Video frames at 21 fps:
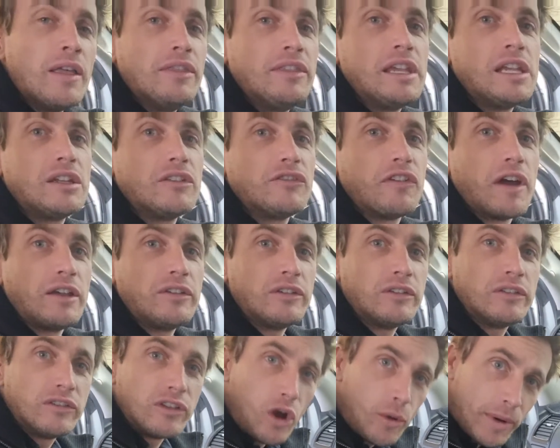The interface
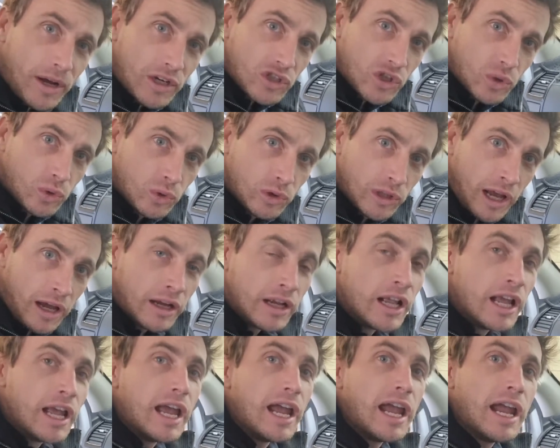is so much cooler
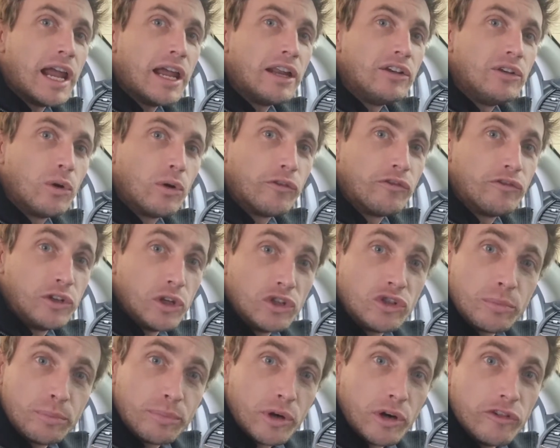and you're
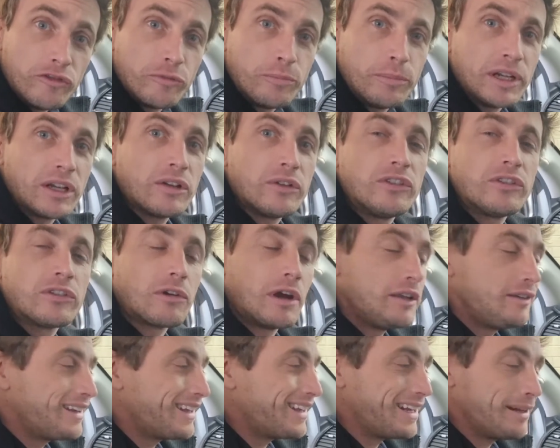future proof because
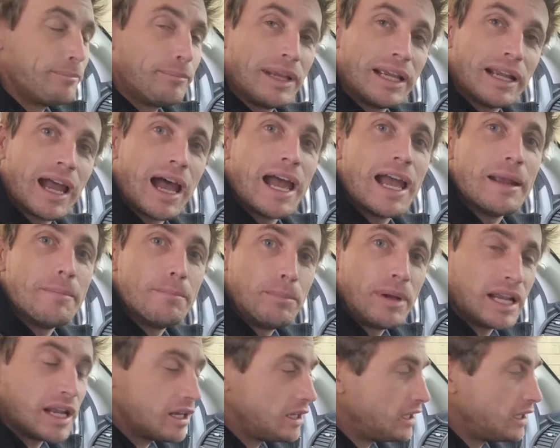screens are getting bigger and bigger.